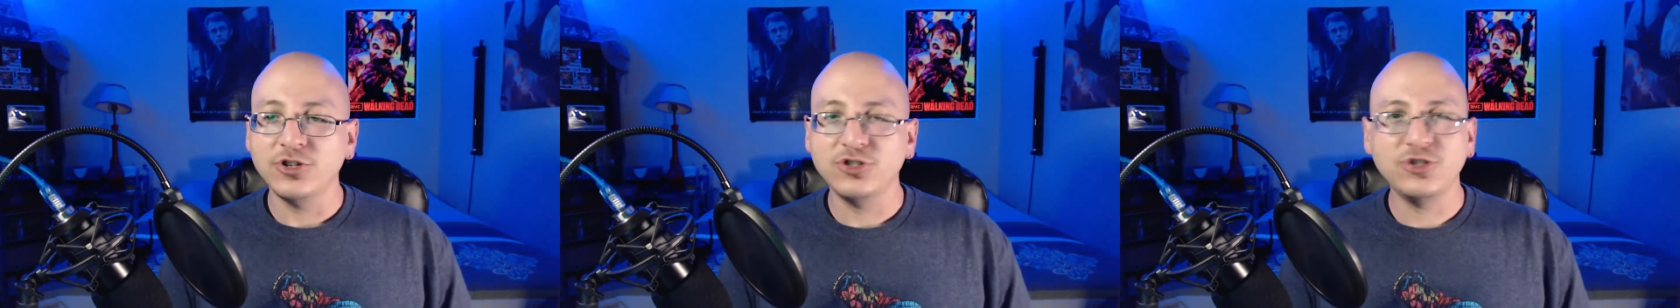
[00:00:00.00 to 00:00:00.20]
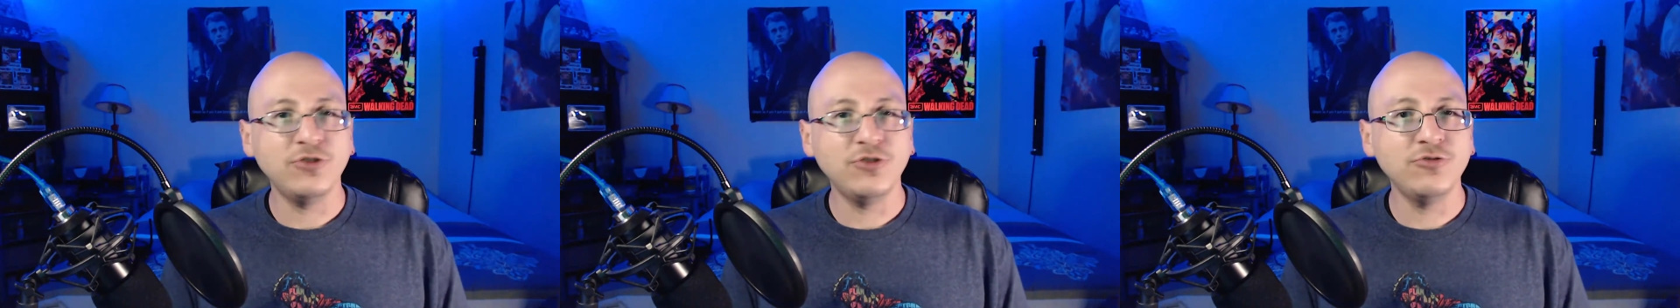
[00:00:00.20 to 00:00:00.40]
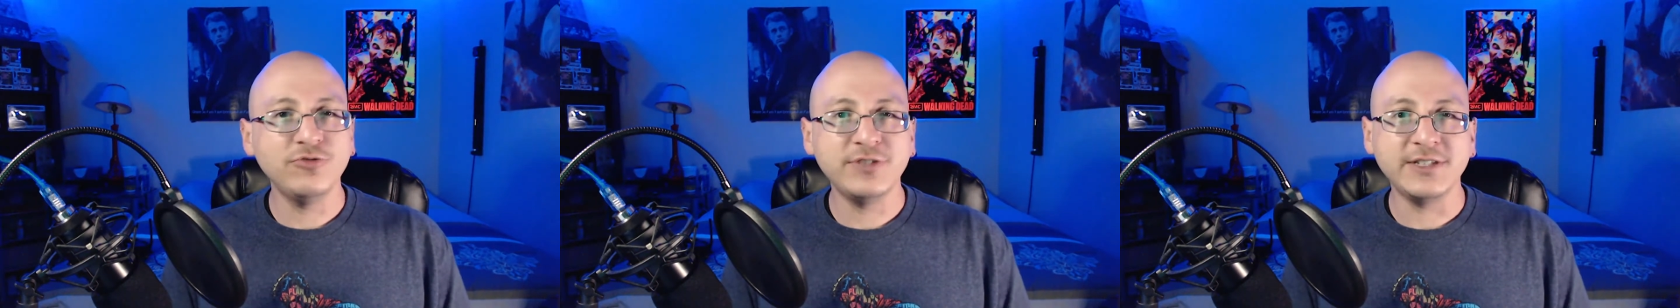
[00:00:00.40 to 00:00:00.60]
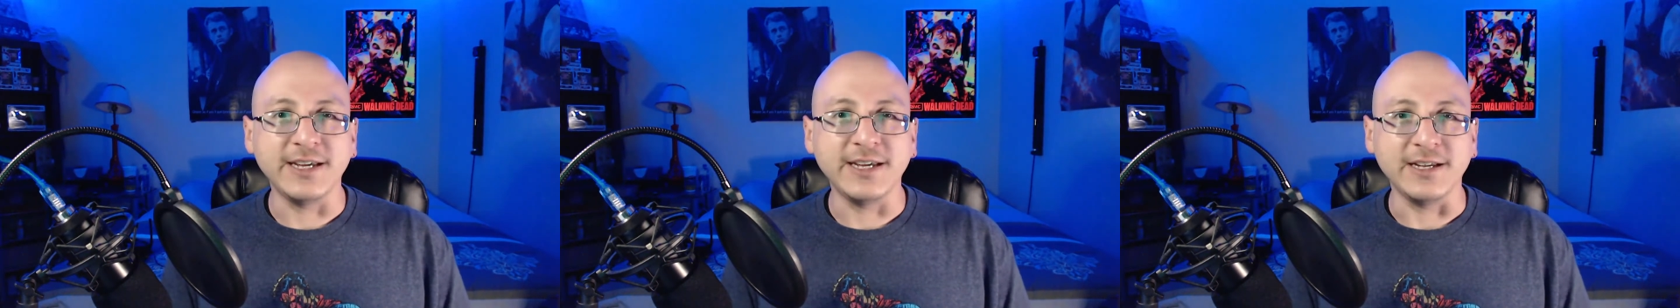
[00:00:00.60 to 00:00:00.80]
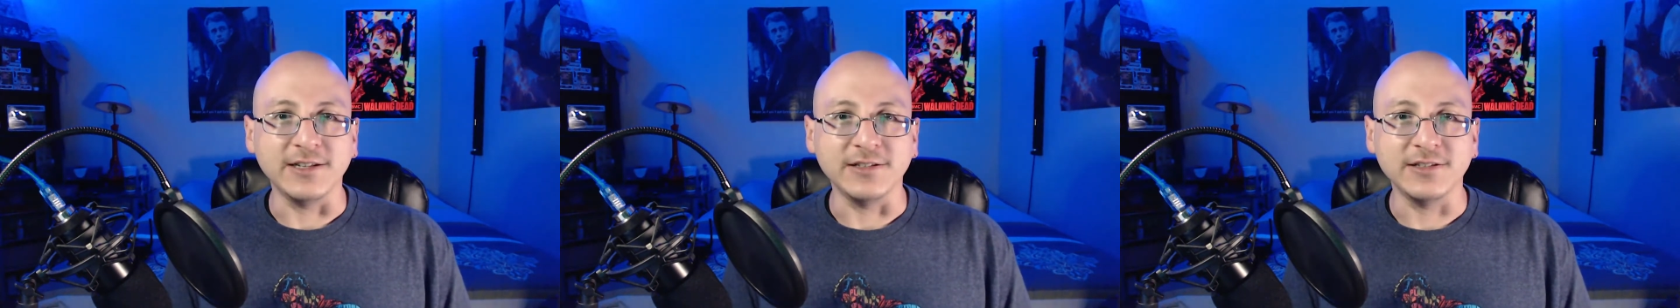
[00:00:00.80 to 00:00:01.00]
two
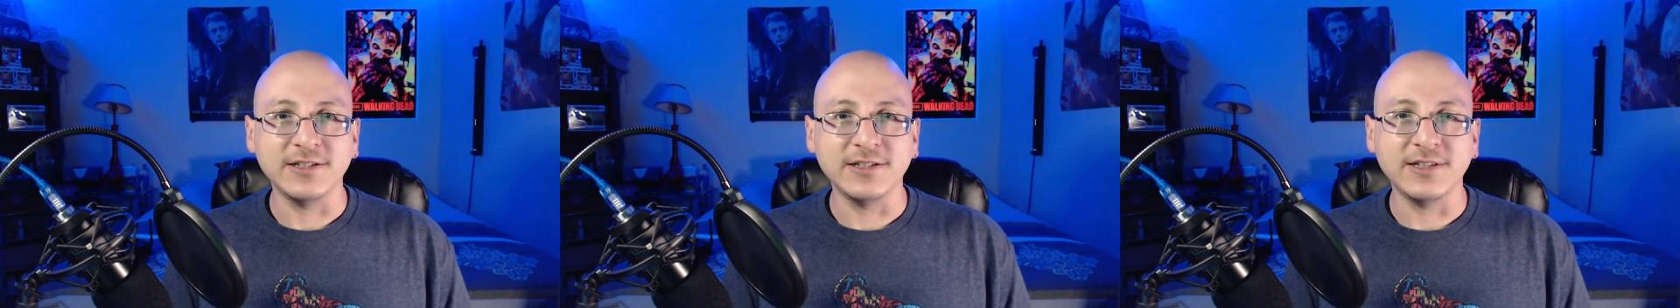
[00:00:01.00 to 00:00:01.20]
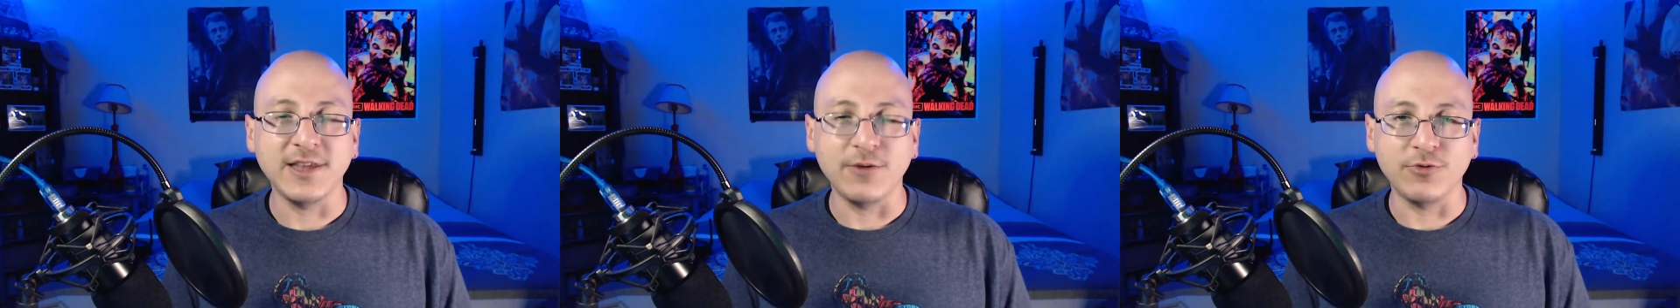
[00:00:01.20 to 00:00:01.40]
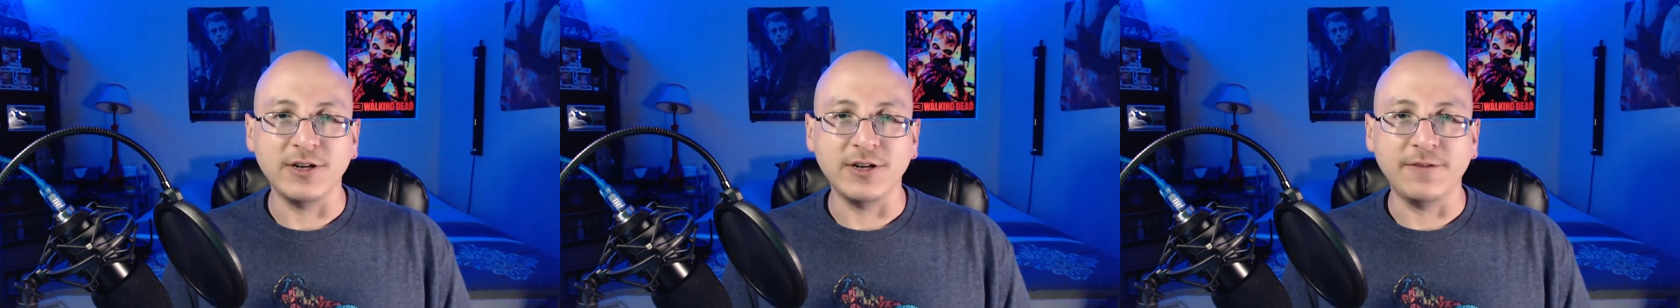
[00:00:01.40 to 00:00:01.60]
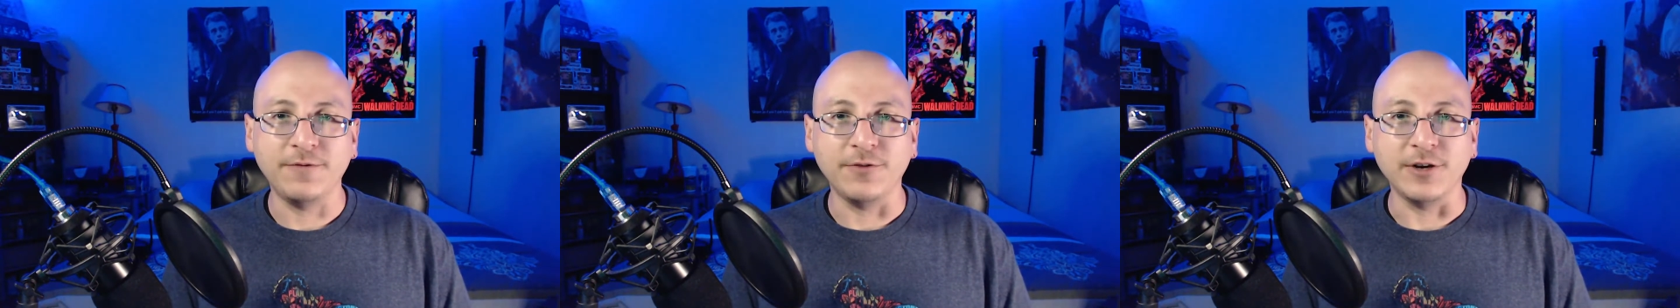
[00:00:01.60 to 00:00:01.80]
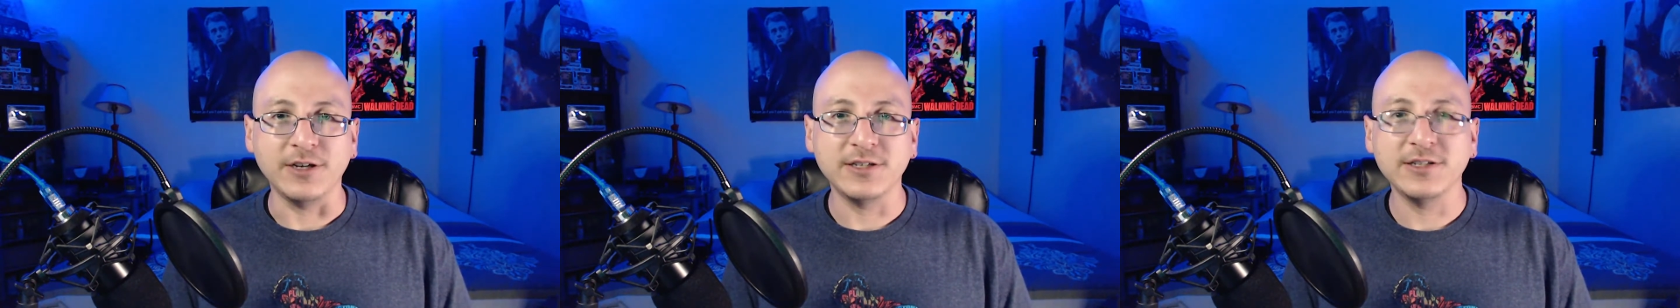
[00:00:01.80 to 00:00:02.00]
scenes that were
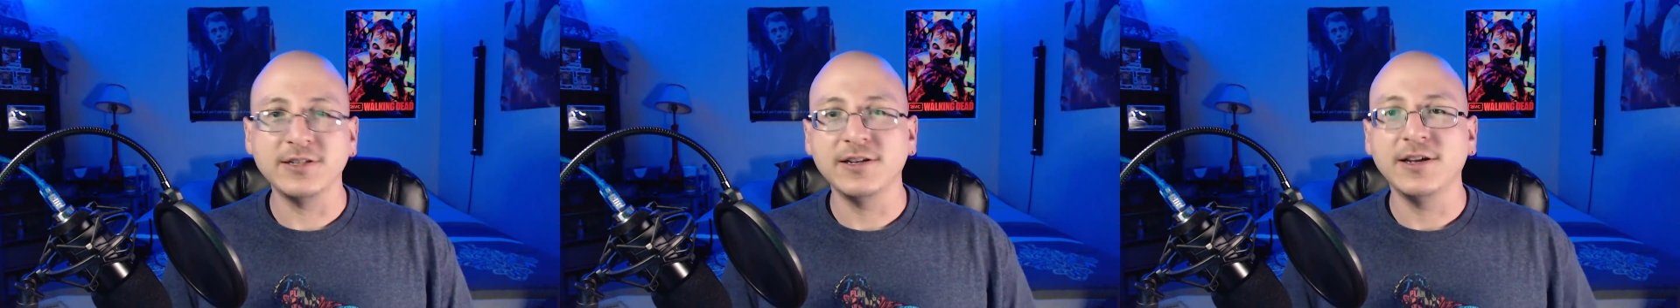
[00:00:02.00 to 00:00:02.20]
different.